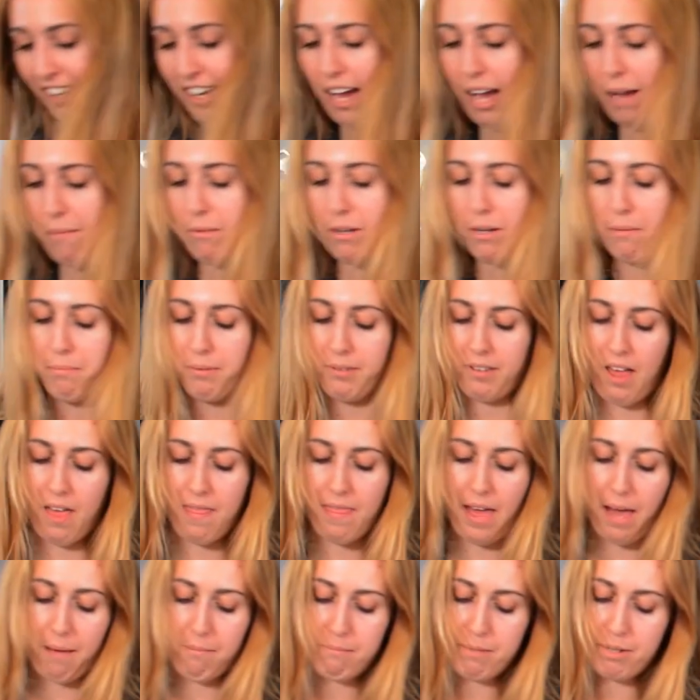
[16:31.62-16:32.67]
I'm gonna blend
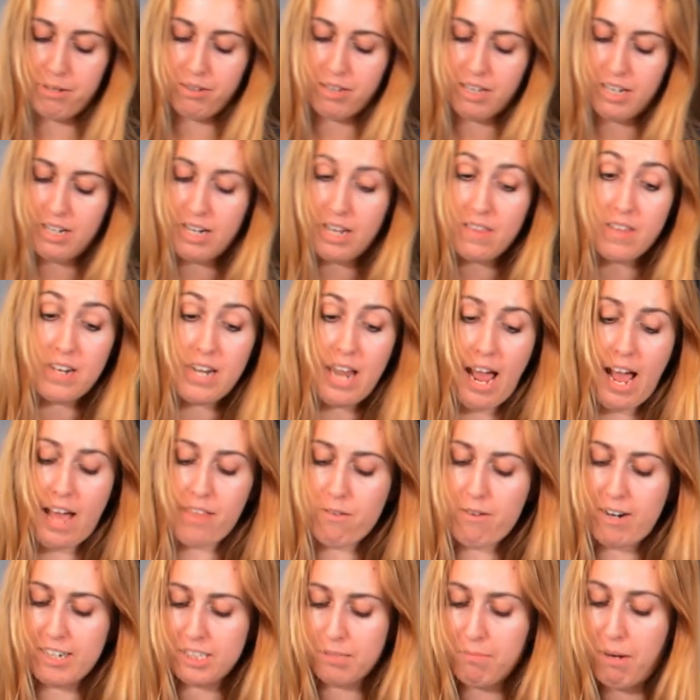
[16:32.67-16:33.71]
that milk in and then add the
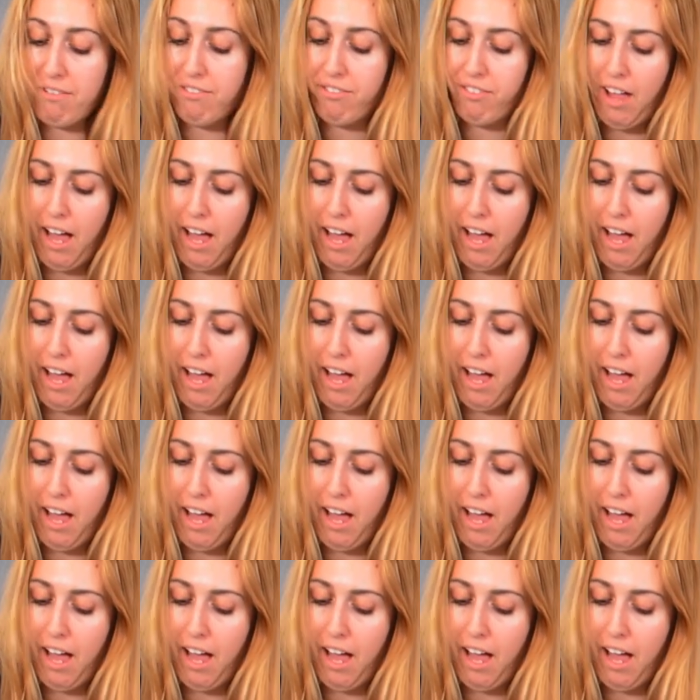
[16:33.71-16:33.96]
rest of my